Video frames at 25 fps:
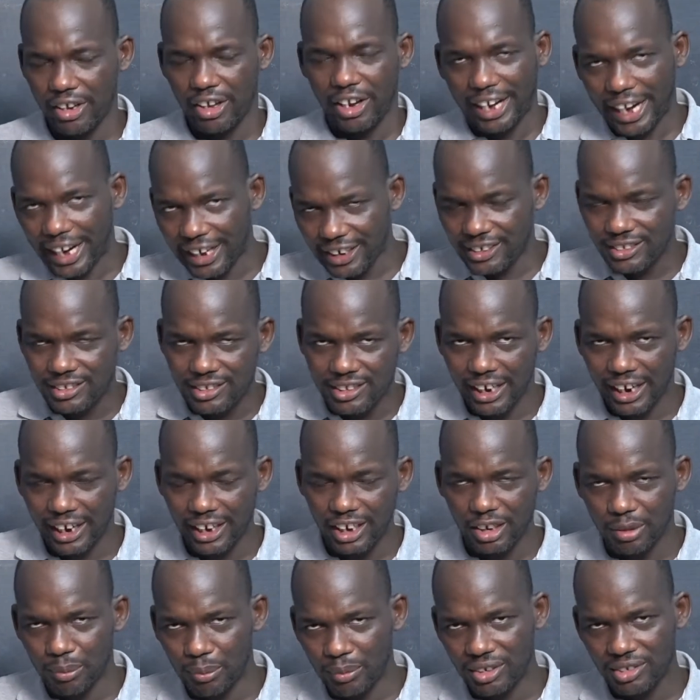Right
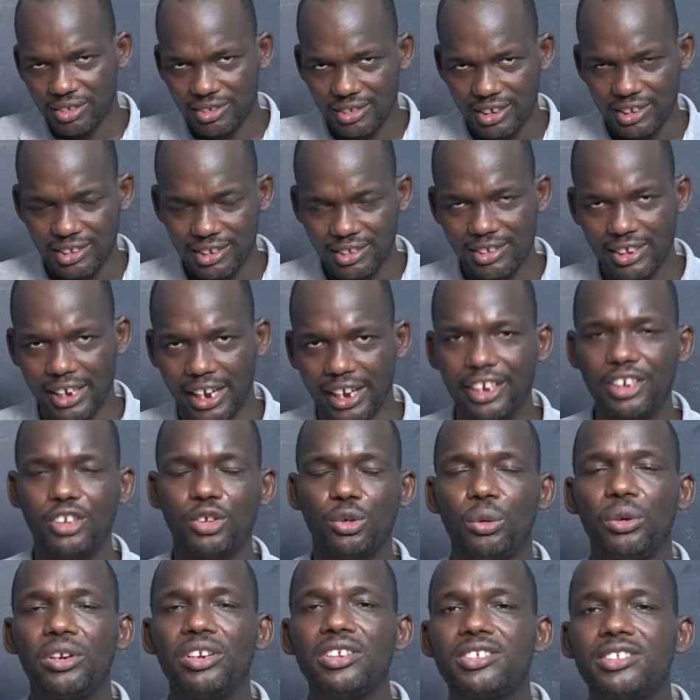side means this side.
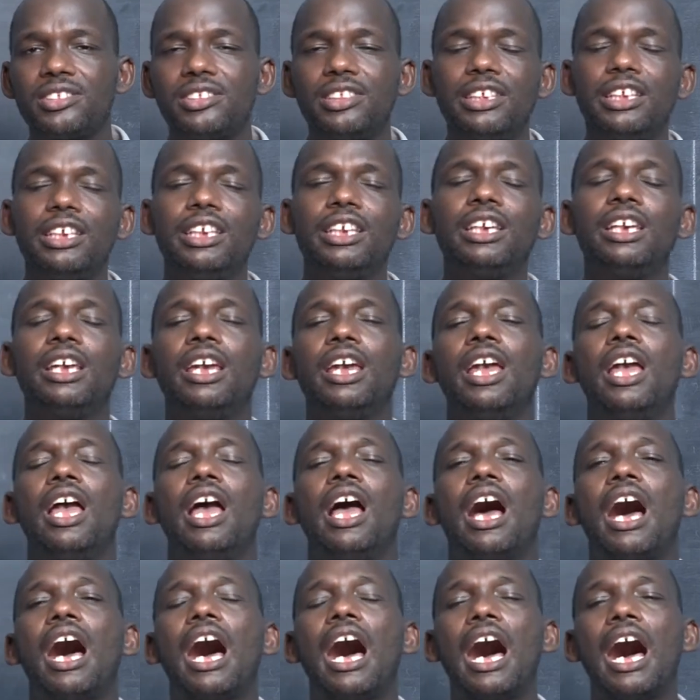You will see
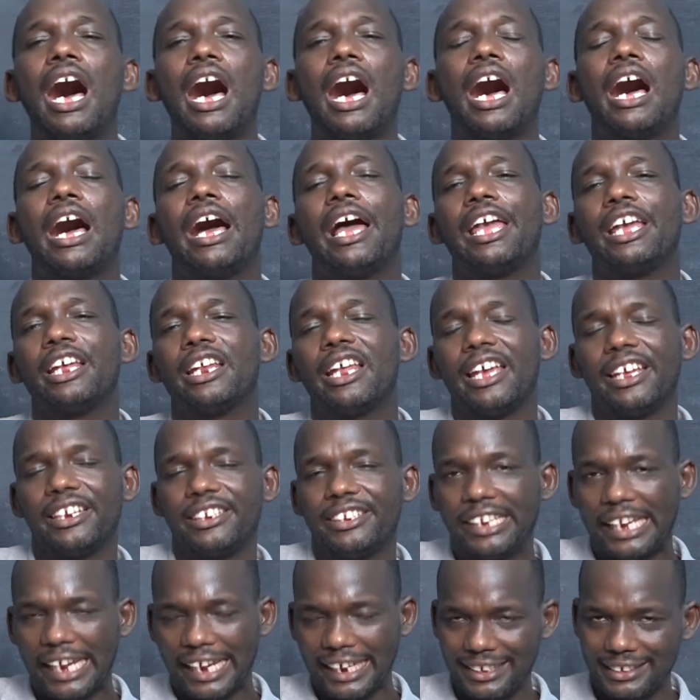a
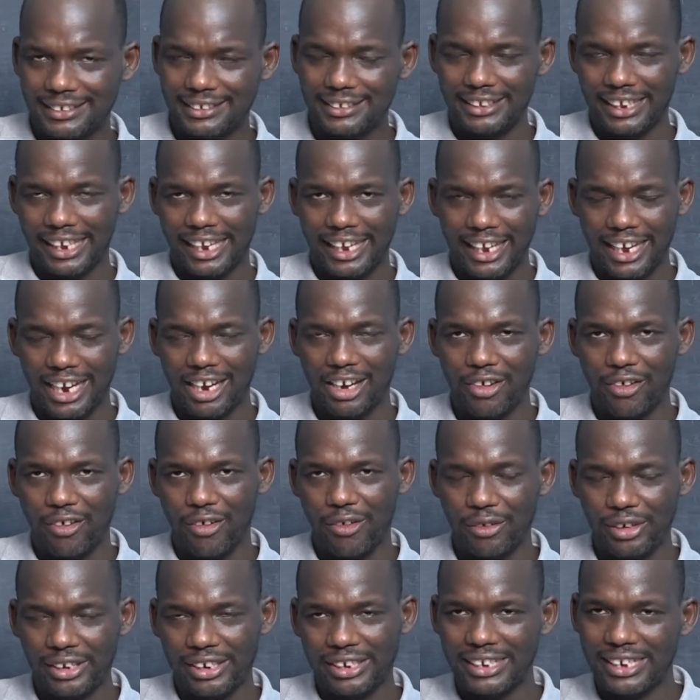text,
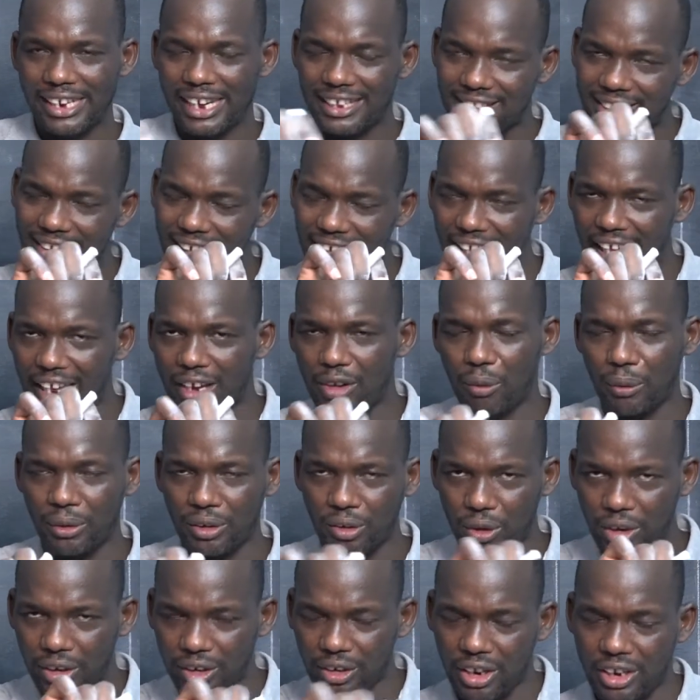or just
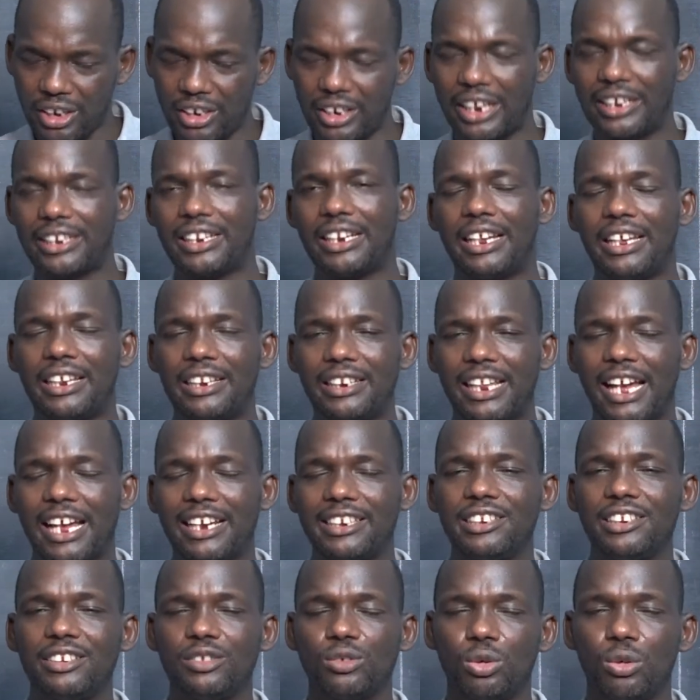in
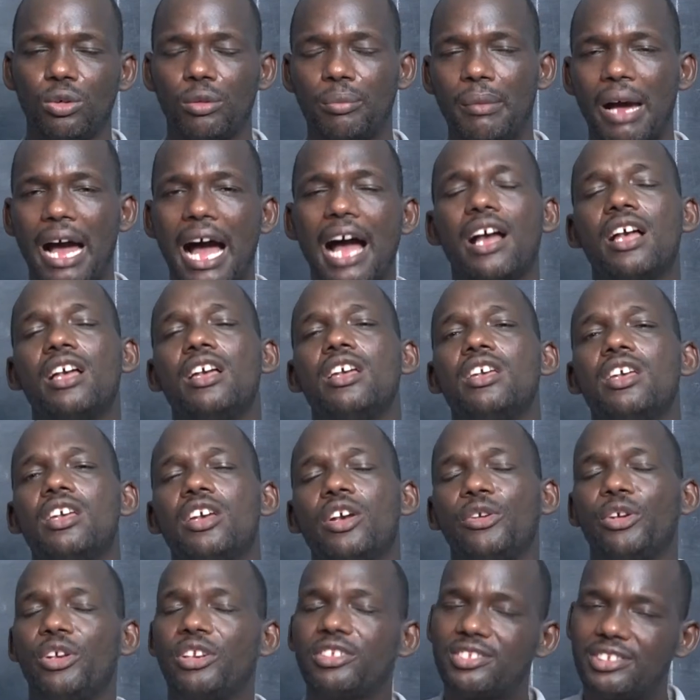that toolbar,
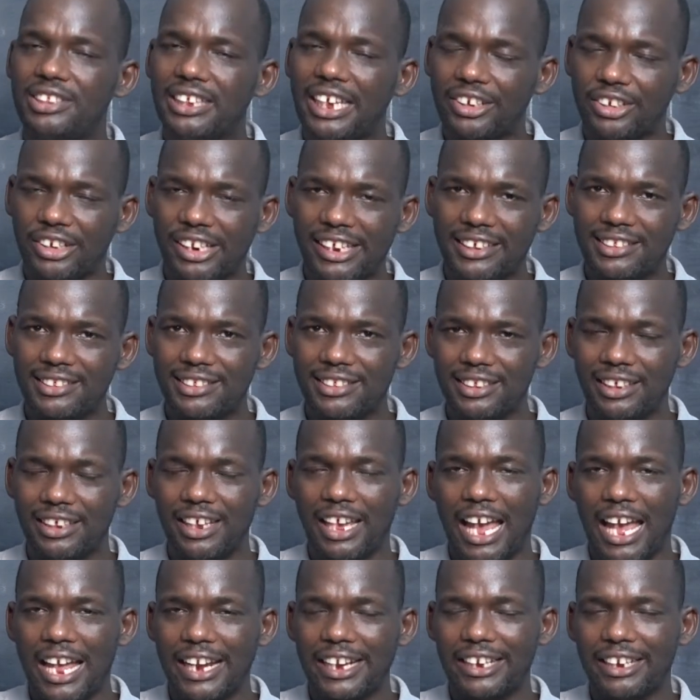you see a text,
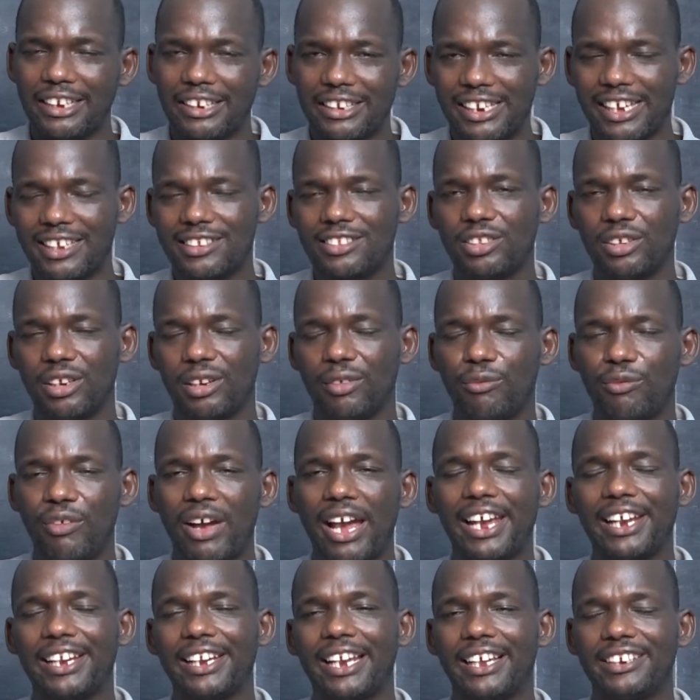and just you'll
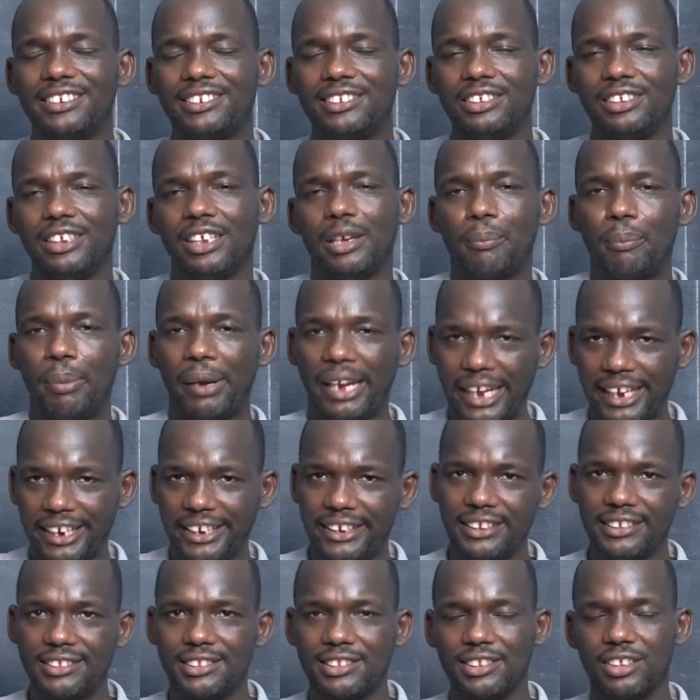find that
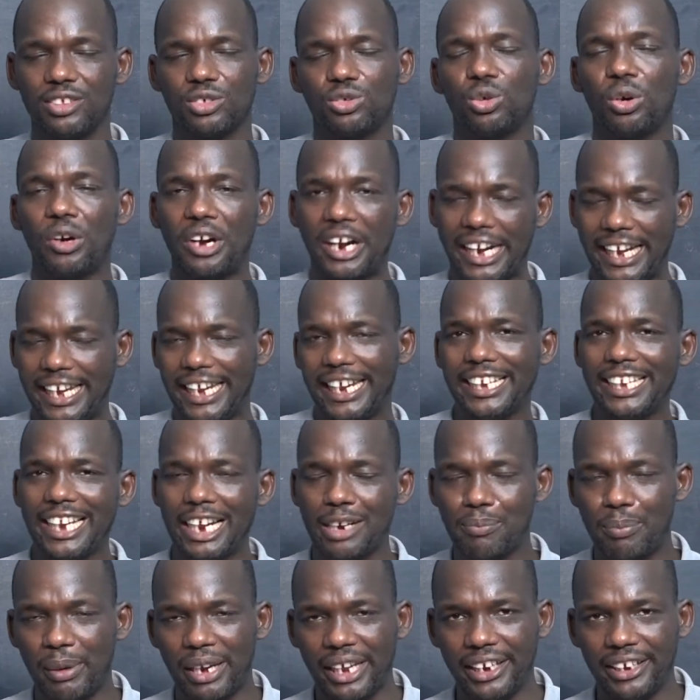playlist. So click
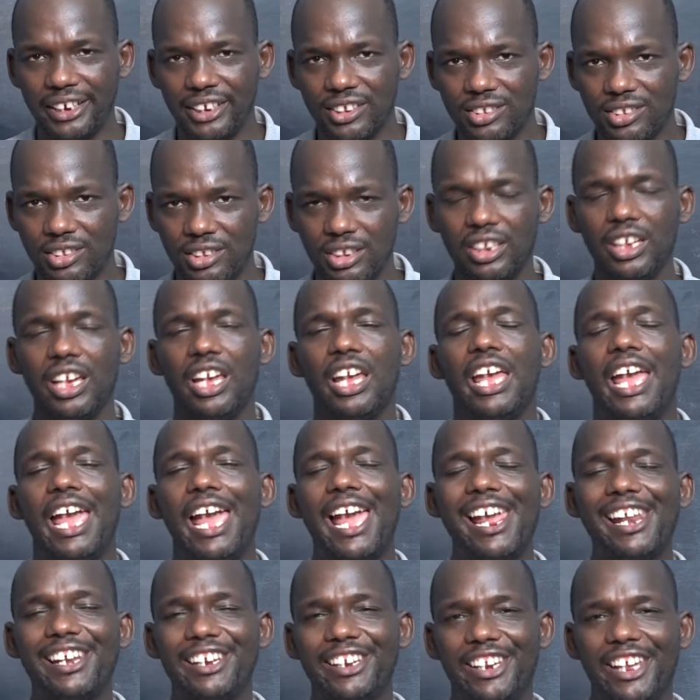that playlist,
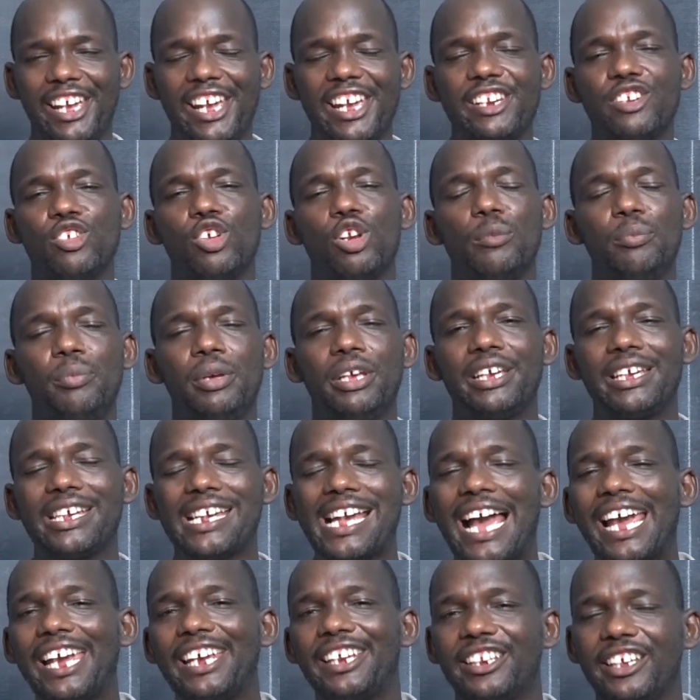and then you'll be
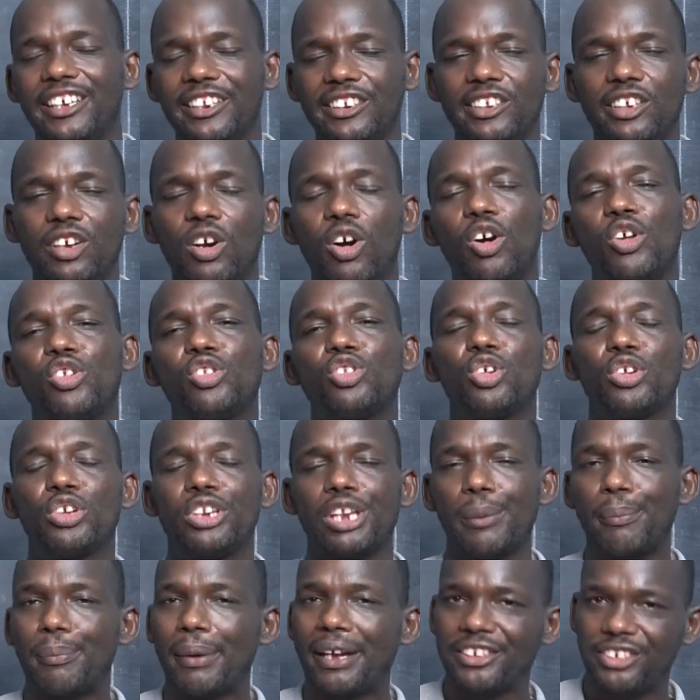guided onto the
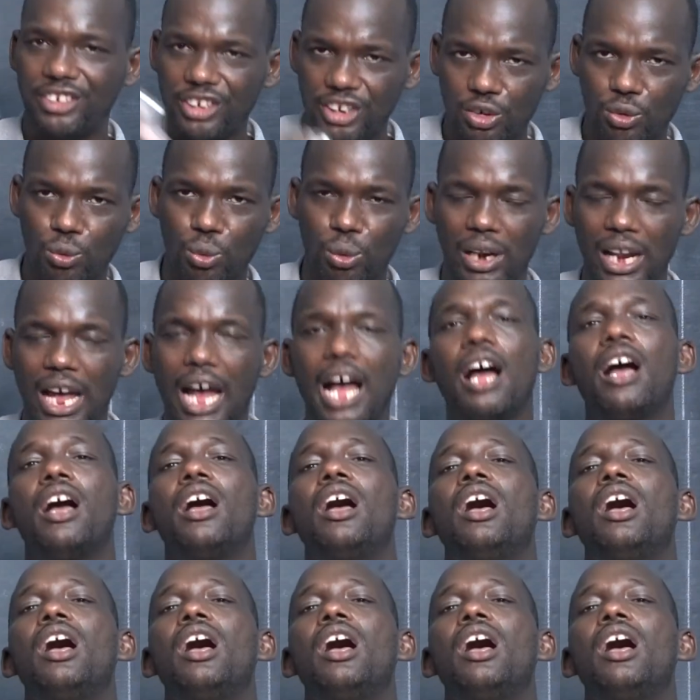particular